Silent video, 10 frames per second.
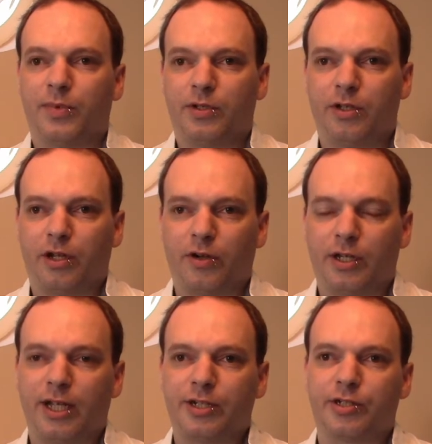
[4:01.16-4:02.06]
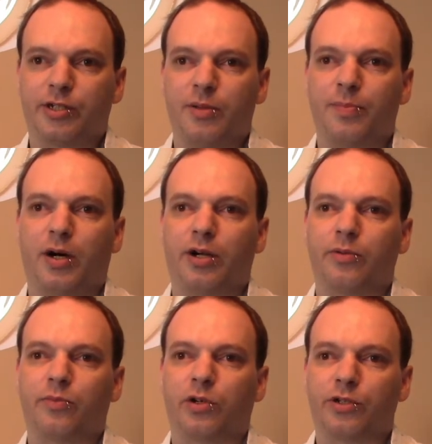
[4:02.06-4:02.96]
you know, allegedly by
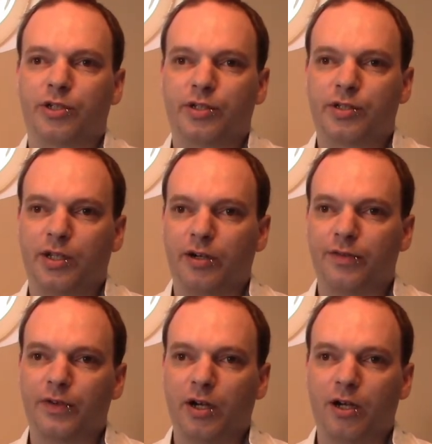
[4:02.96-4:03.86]
the watch itself.